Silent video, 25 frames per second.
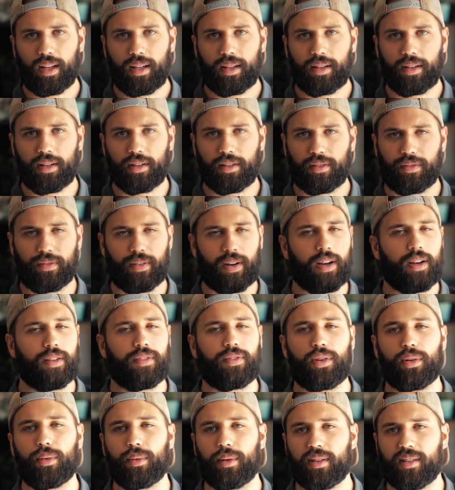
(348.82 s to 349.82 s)
There's very
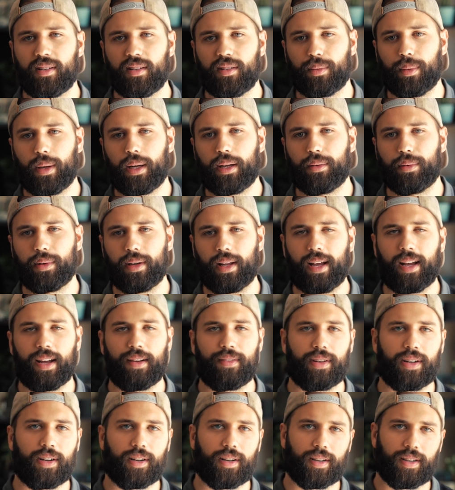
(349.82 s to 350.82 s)
few reasons why you would
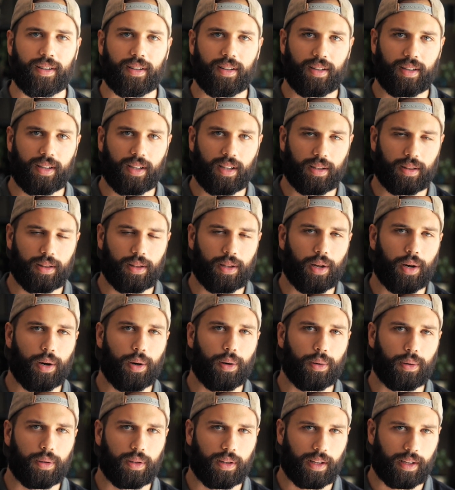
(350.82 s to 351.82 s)
have it on a
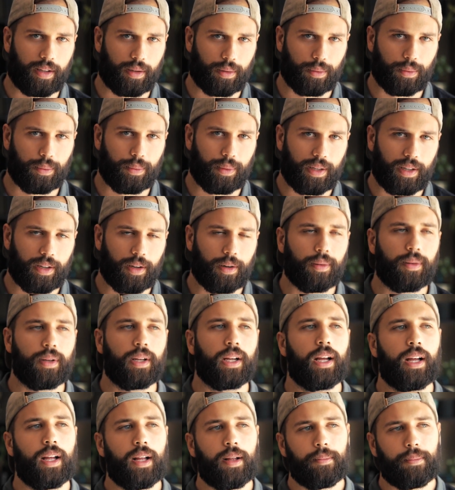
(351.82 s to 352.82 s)
low click-through window.
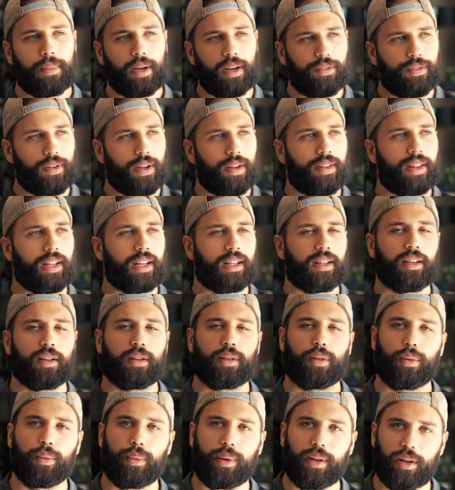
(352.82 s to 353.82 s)
But if you have that
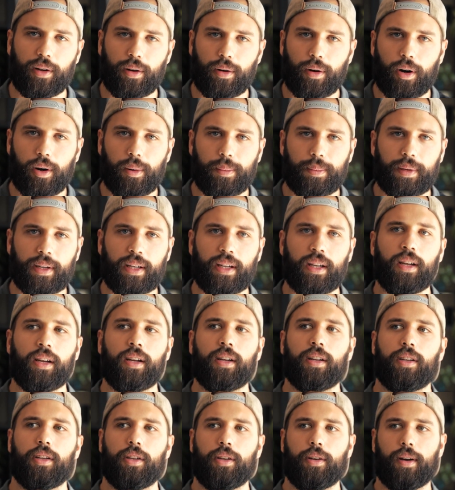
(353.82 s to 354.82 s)
click-through window open,
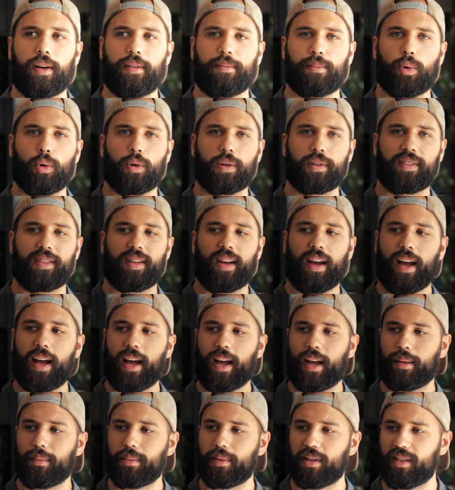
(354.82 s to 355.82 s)
you have more
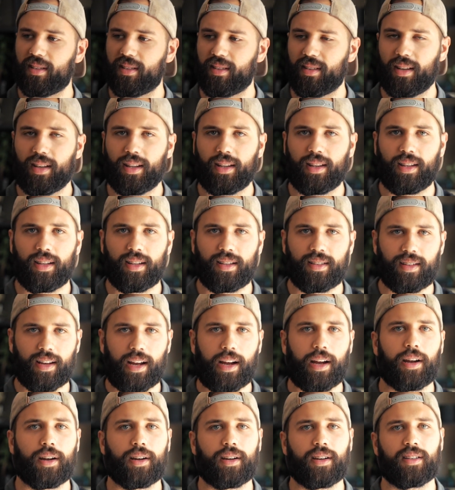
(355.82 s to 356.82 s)
time to see the
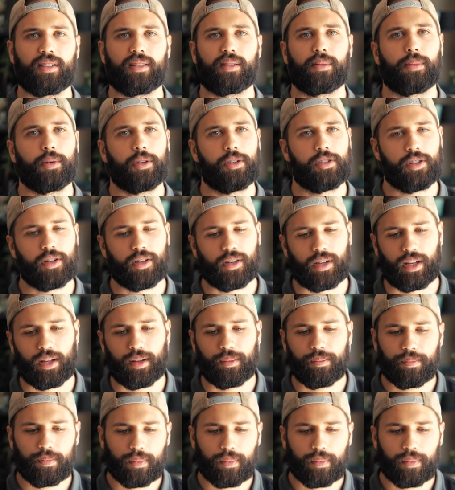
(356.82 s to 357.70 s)
entire customer journey.